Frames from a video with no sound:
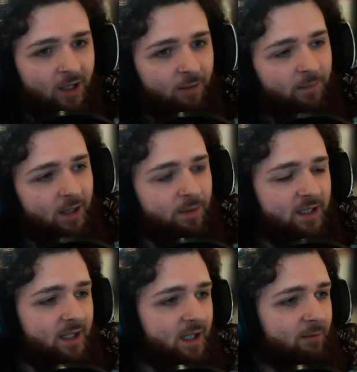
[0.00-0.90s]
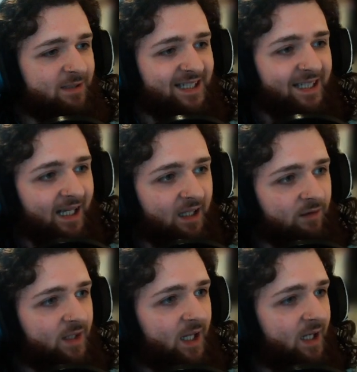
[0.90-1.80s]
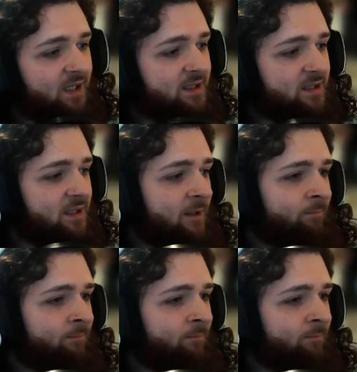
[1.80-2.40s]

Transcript: maybe in Mr. Negative decks.